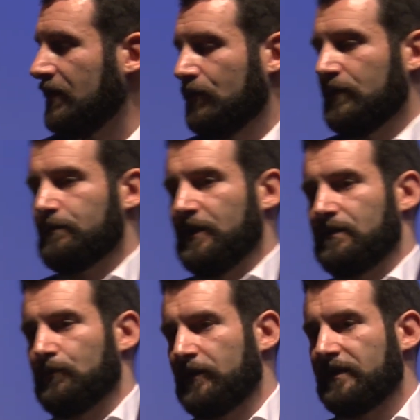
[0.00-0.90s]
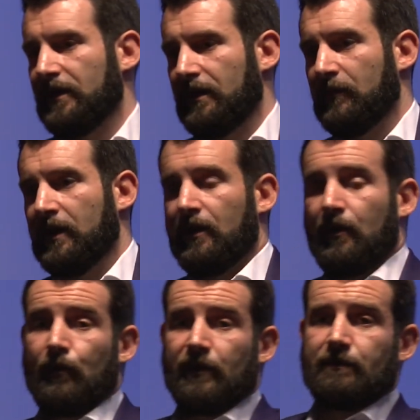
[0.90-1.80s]
which means more time,
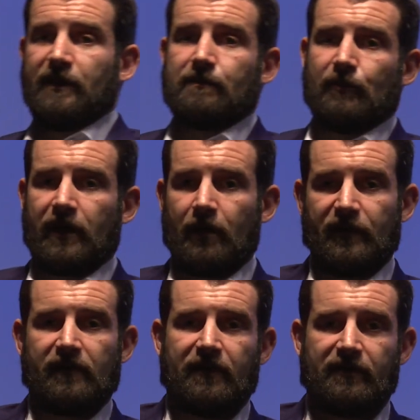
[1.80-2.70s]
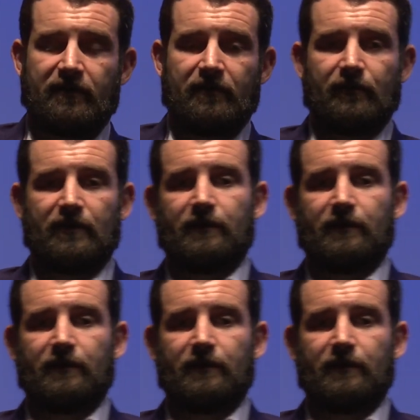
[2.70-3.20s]
which means more computation, which